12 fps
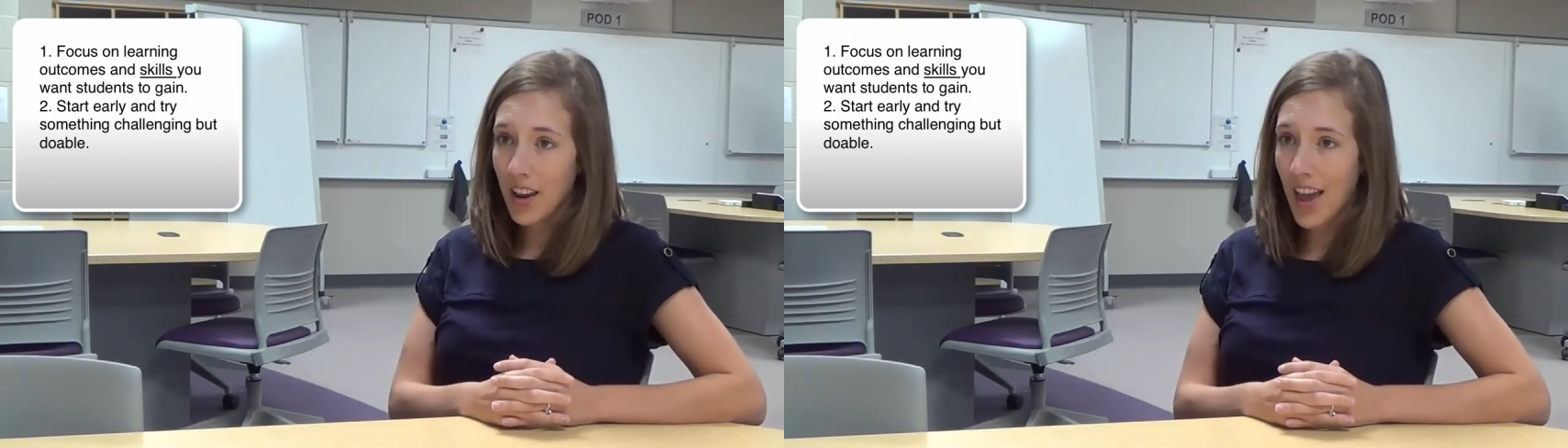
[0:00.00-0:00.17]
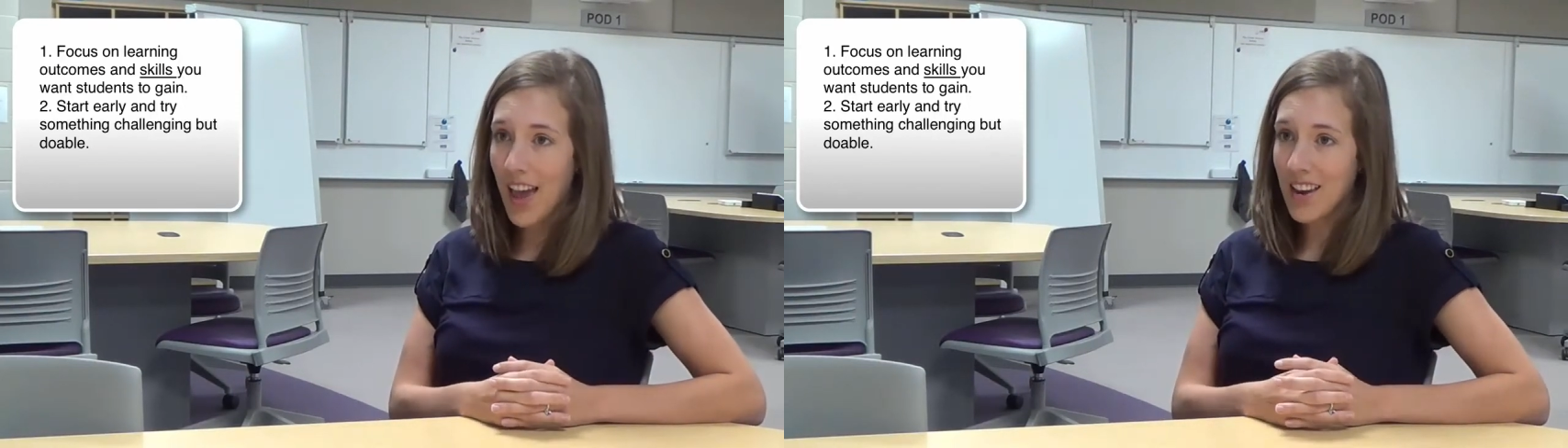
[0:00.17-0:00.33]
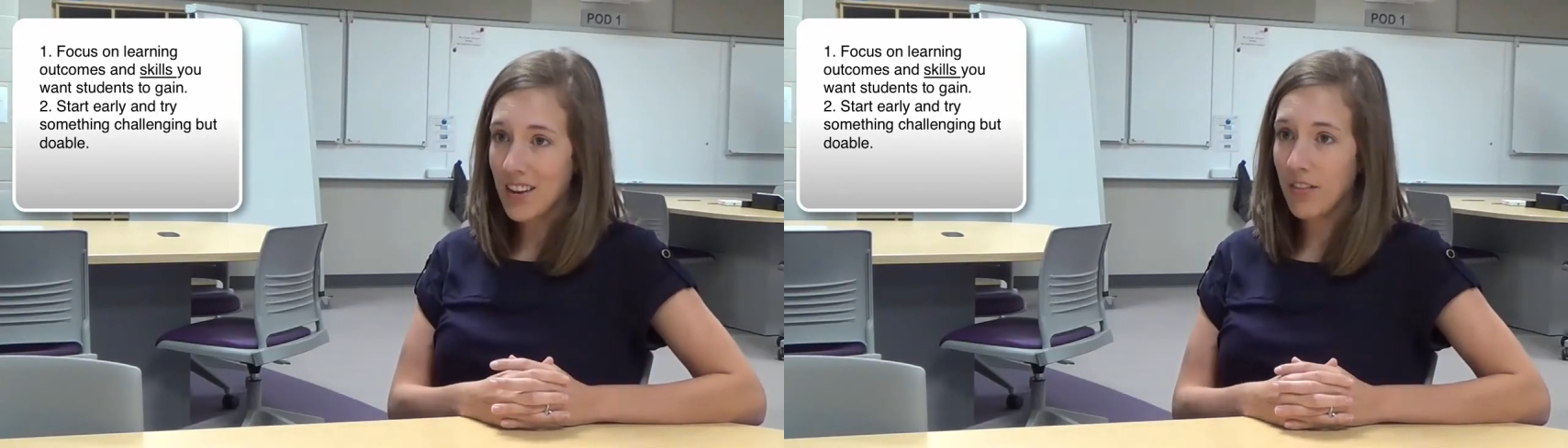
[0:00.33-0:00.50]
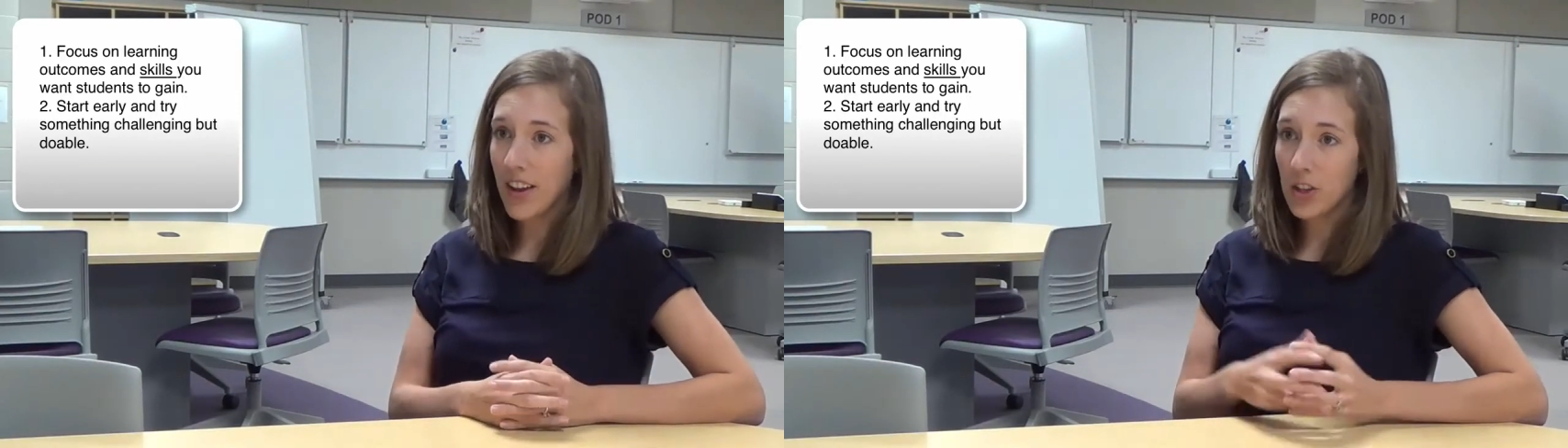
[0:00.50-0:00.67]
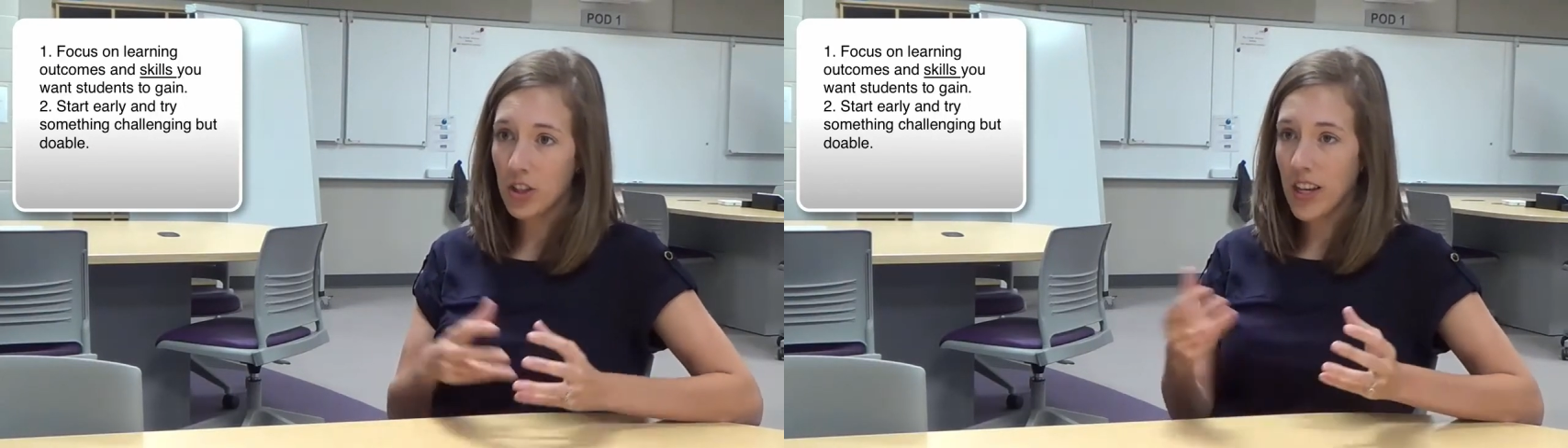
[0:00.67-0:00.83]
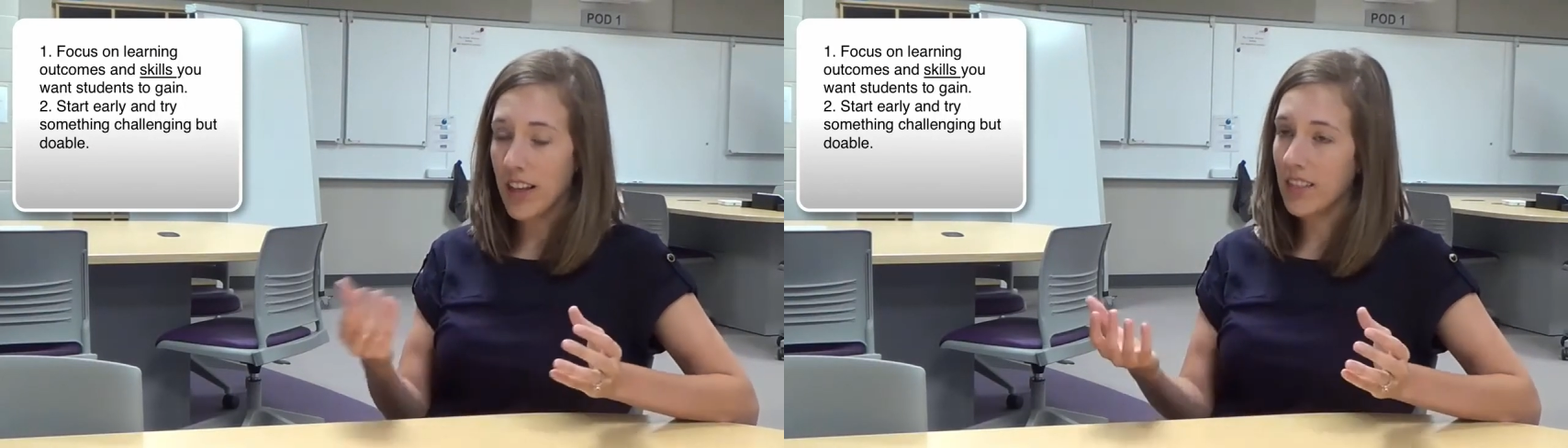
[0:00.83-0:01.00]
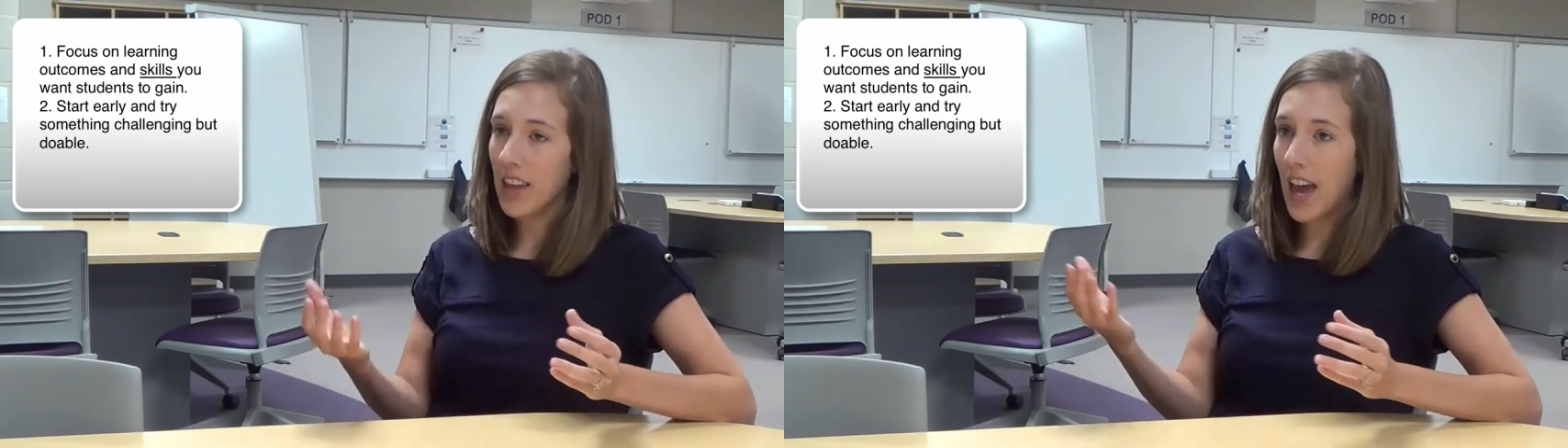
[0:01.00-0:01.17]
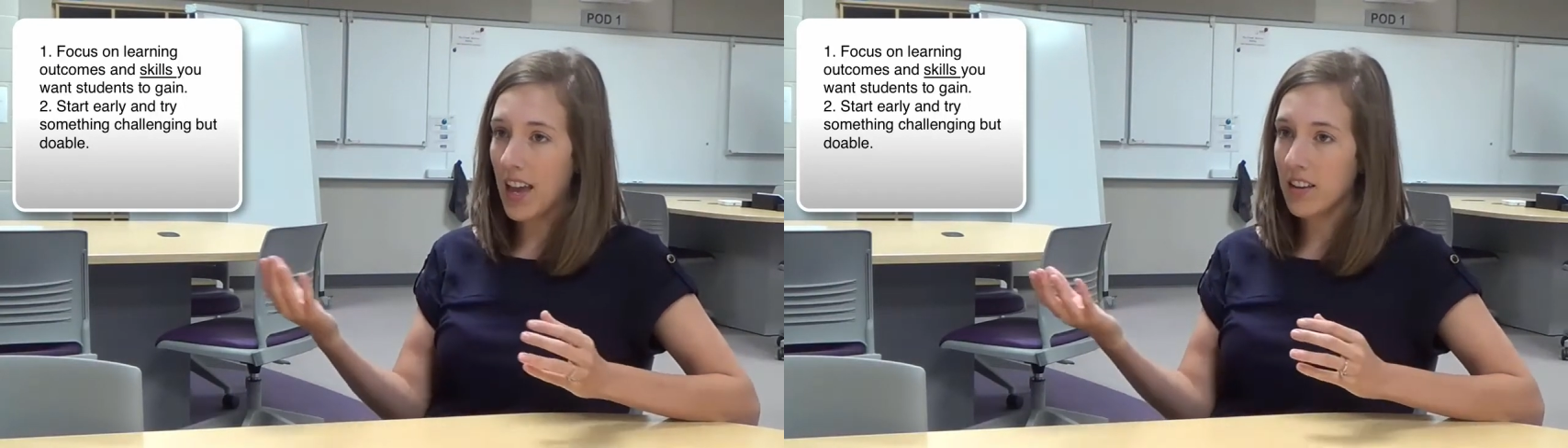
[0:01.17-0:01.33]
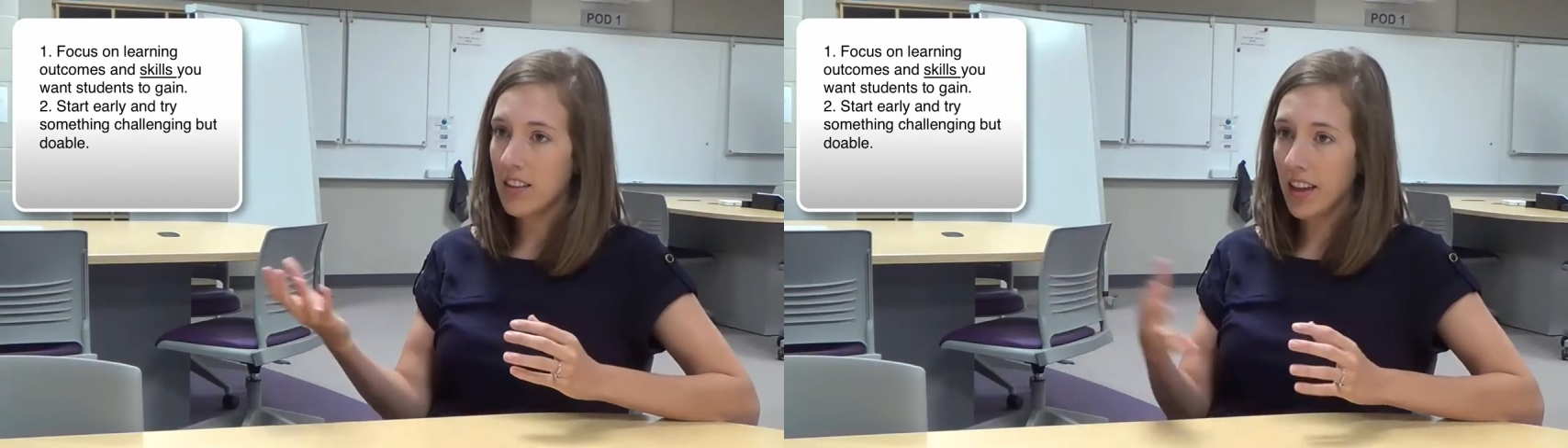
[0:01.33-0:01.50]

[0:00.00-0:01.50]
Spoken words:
And eventually at the end,